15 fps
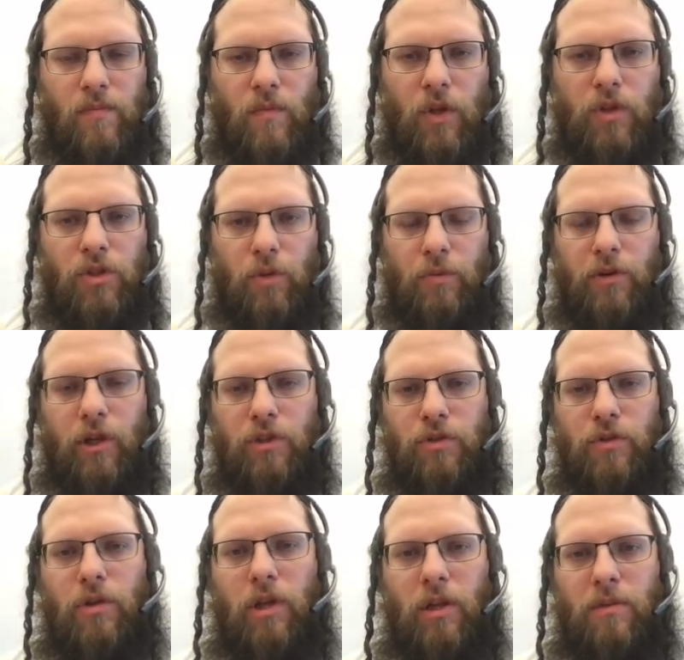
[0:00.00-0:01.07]
So we've got
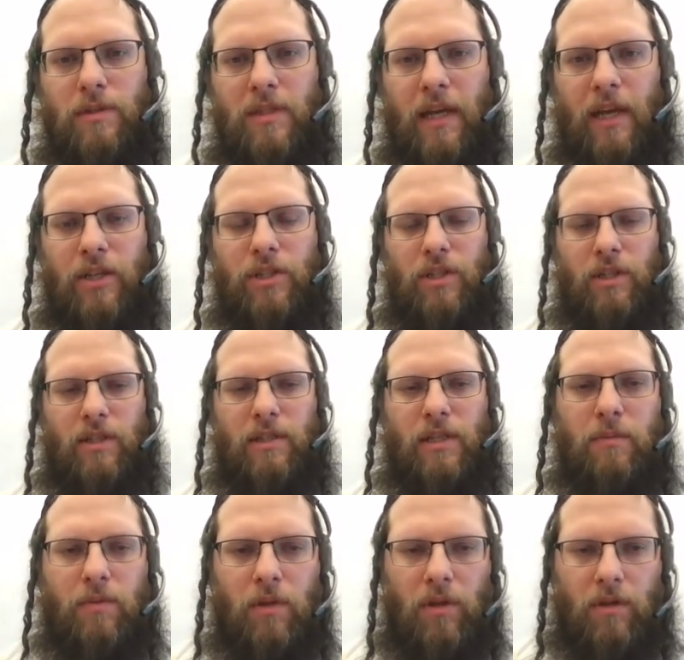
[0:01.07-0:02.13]
2 columns that are actually the
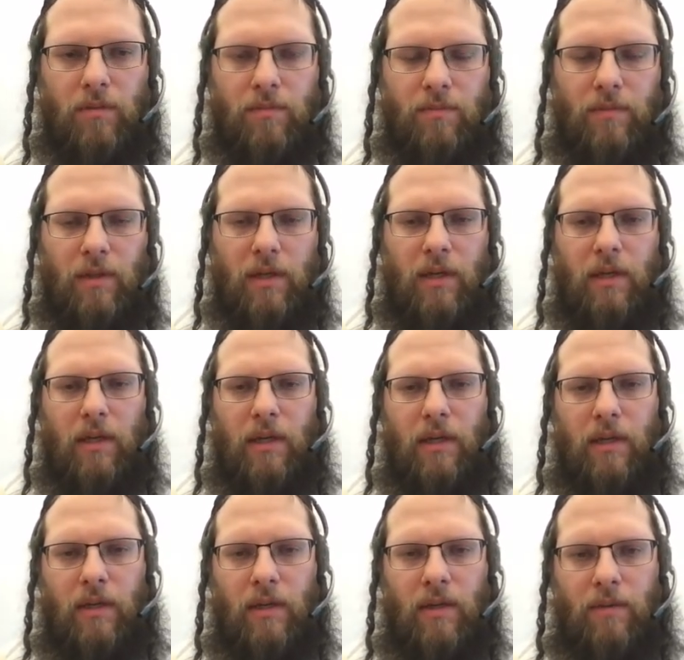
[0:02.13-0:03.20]
same column
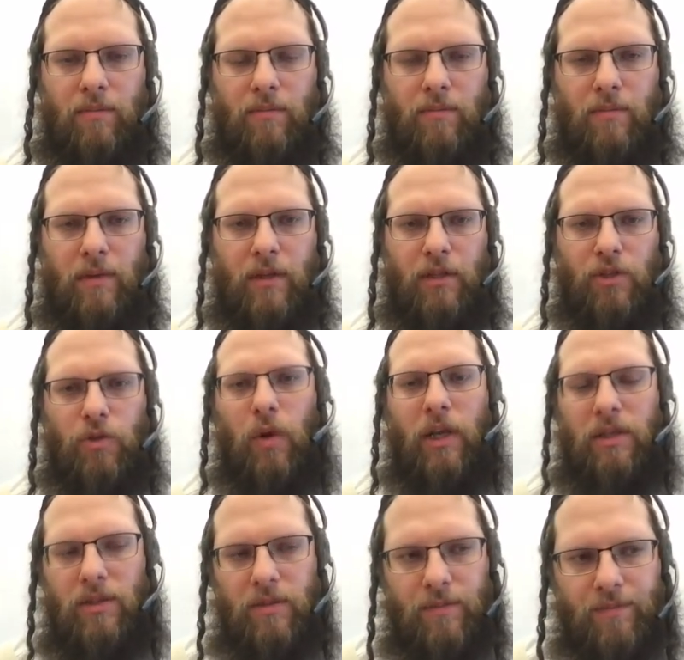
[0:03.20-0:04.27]

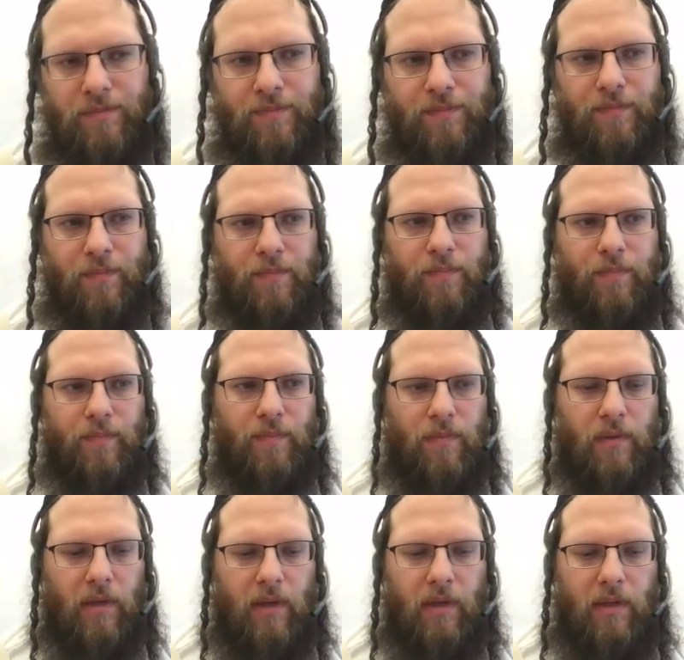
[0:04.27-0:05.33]
twice.
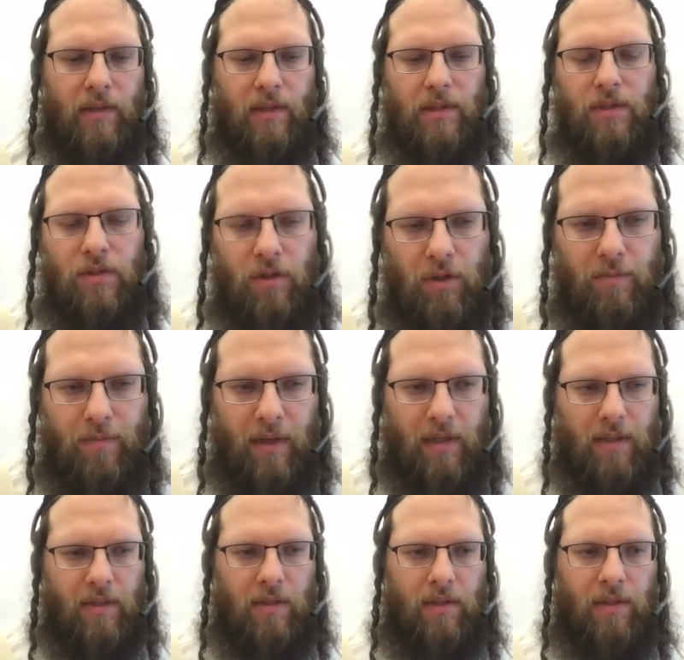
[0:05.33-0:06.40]
Let's start by
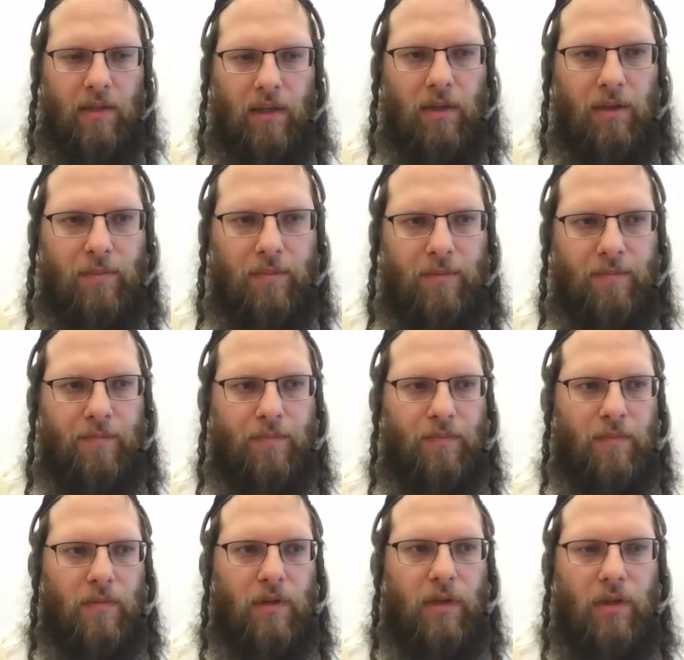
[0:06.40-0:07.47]
cleaning that up.
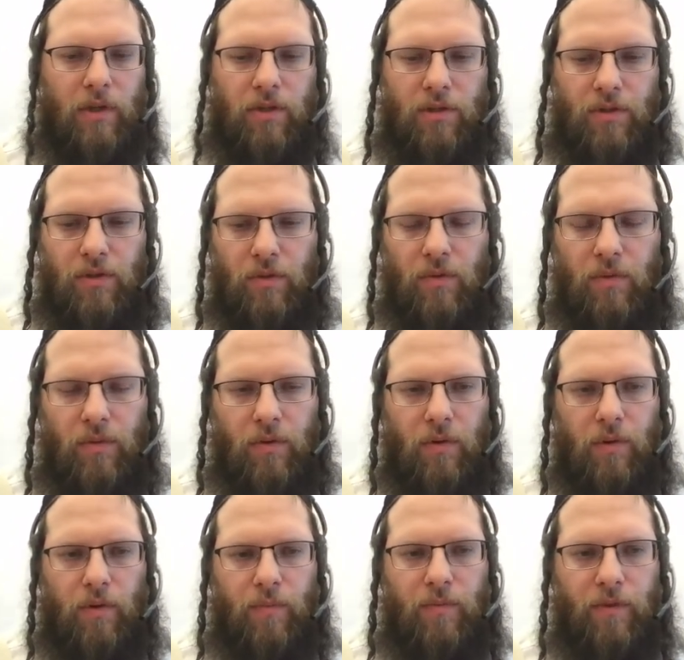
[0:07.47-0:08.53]
So
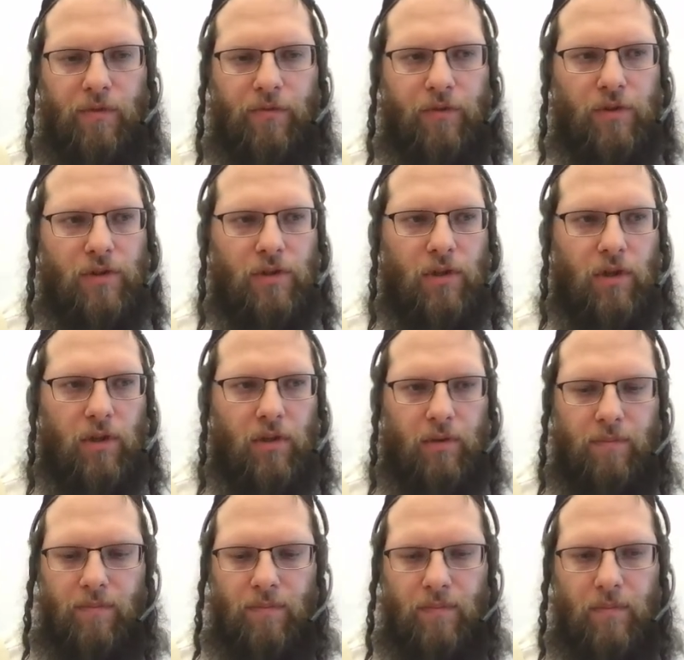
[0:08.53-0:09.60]
the first
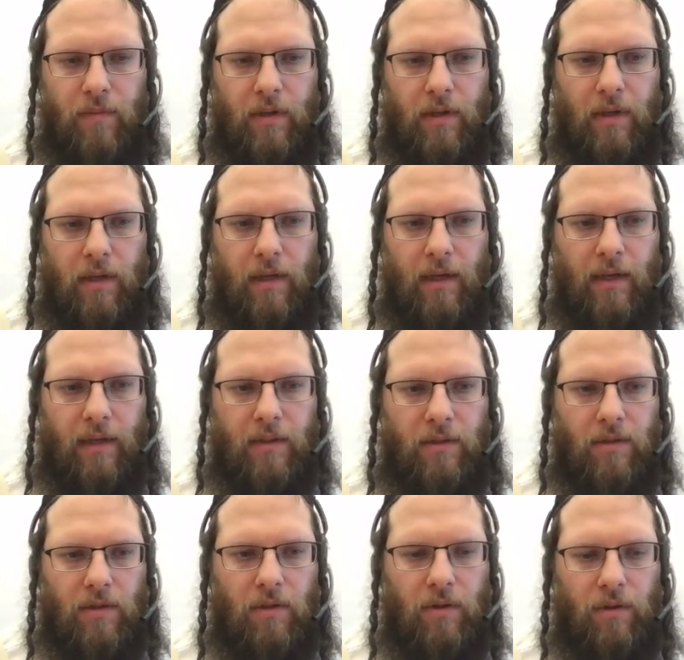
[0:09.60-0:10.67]
column
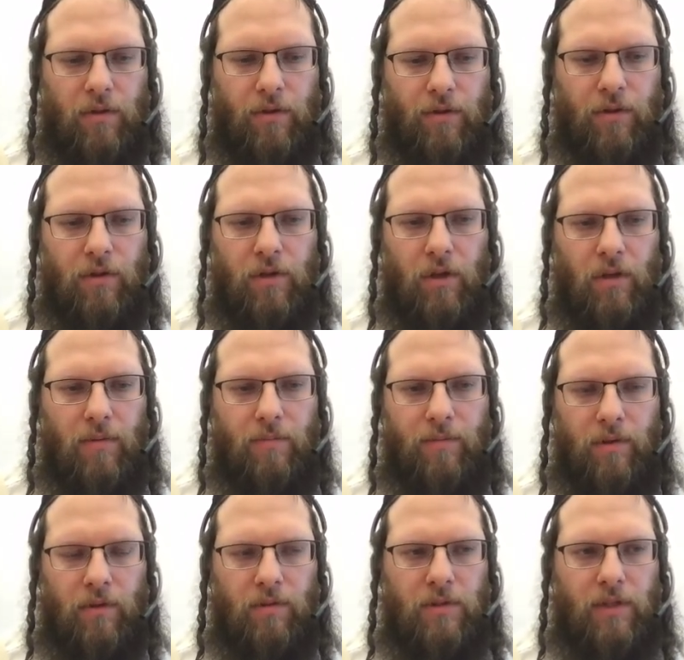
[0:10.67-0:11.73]
and the third column
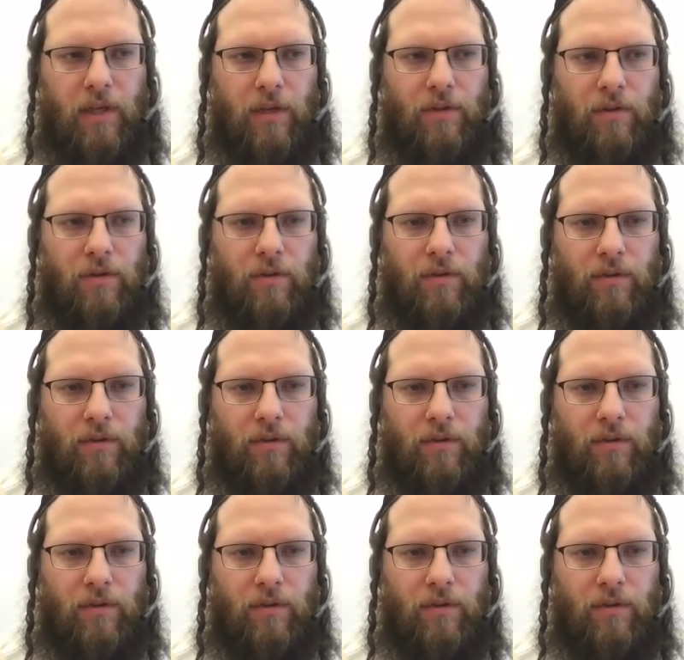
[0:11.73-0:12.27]
belong together,